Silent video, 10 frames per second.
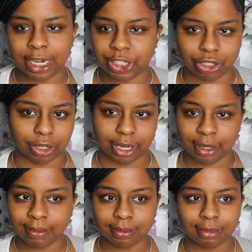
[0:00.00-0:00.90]
had a teacher
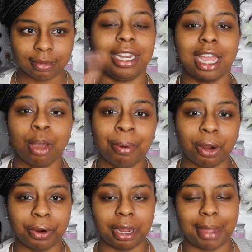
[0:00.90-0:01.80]
there. The nail
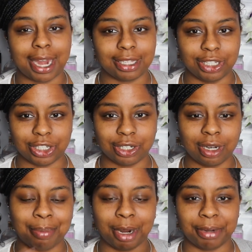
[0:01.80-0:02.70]
program had a teacher,
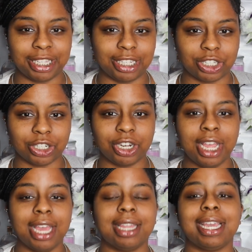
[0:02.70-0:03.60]
a permanent teacher.
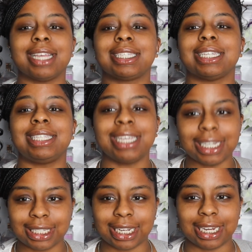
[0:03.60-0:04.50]
The
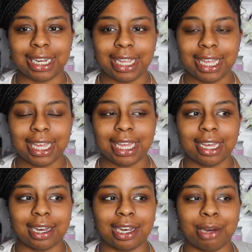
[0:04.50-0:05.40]
esthetician
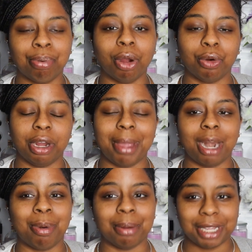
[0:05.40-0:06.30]
um, program
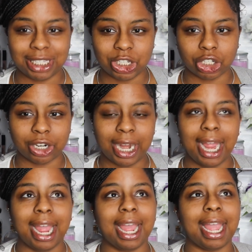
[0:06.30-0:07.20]
had a permanent teacher.
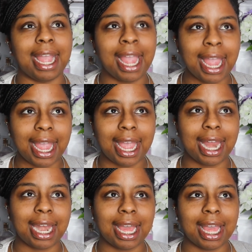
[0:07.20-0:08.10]

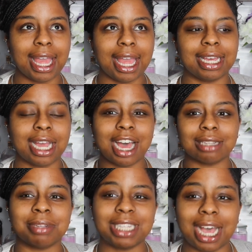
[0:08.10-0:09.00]
And the
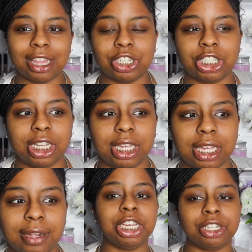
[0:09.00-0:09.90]

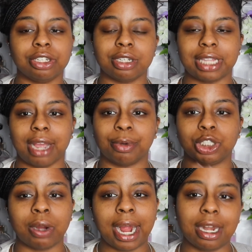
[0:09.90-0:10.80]
cosmetology teachers that
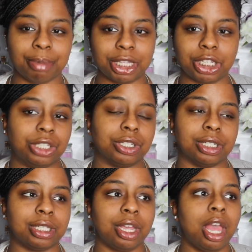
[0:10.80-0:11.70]
were trying to be
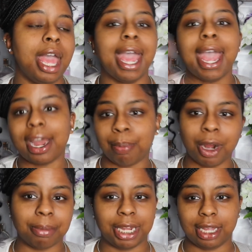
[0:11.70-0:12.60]
teachers had a
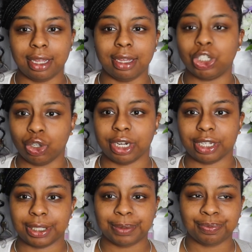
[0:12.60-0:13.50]
permanent
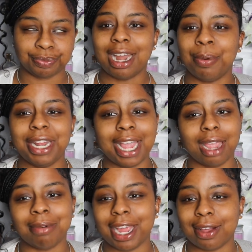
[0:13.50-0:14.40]
instructor. Now when it
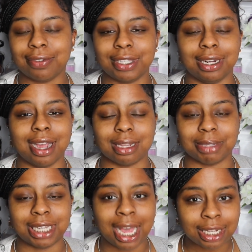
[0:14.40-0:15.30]
came down to the
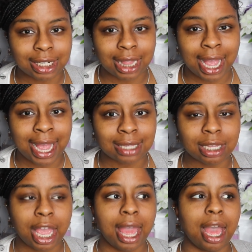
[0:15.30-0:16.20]
cosmetology
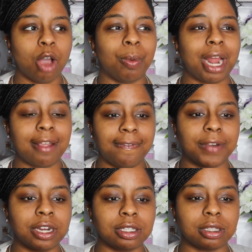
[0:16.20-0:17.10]
class, when I
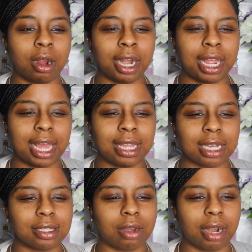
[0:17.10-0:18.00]
first started, I think
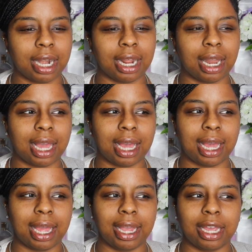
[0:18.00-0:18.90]
I started in
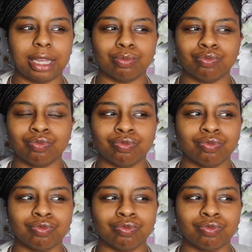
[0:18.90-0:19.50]
like